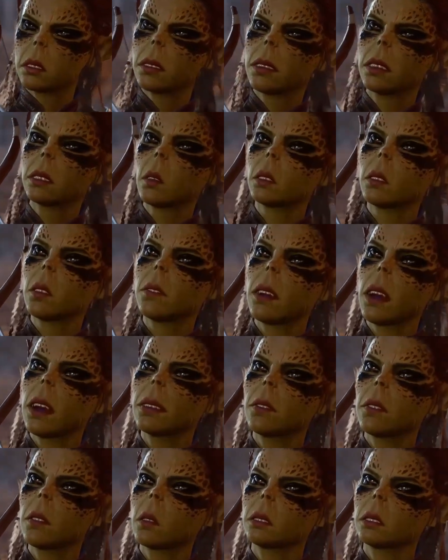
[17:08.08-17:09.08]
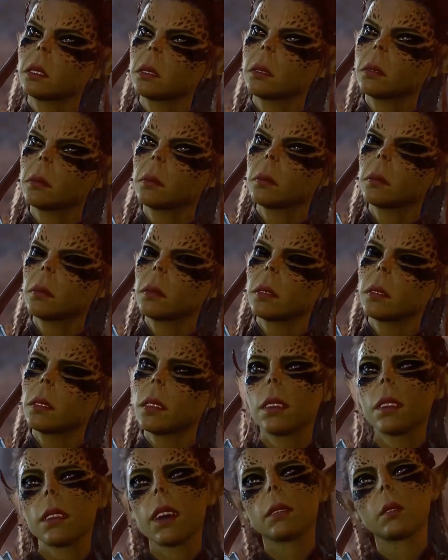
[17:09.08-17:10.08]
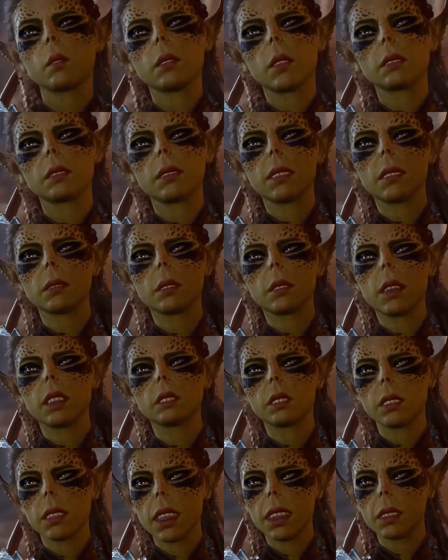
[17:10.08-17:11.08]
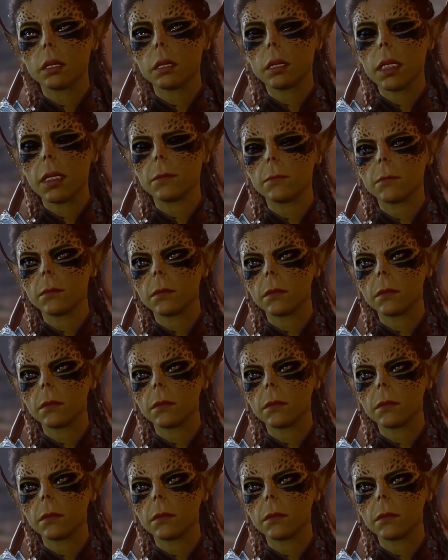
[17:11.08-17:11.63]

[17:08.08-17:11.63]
the ideology of the good nature of protecting innocent